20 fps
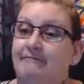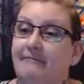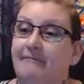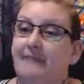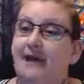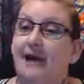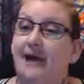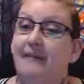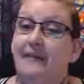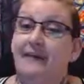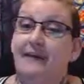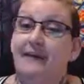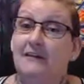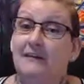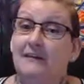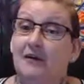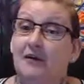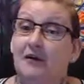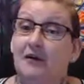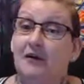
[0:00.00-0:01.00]
I think it's
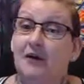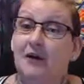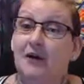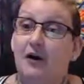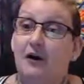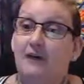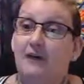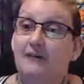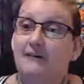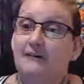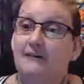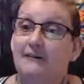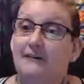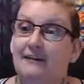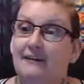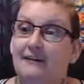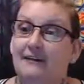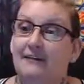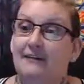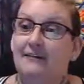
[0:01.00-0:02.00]
harder on us than
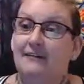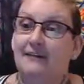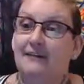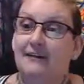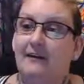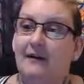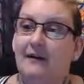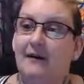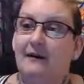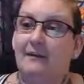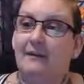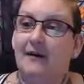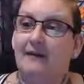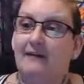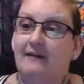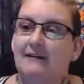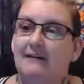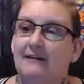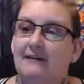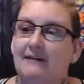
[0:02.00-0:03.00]
it is on them at
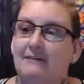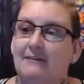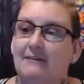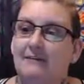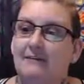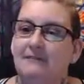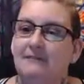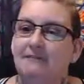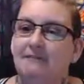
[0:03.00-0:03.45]
times.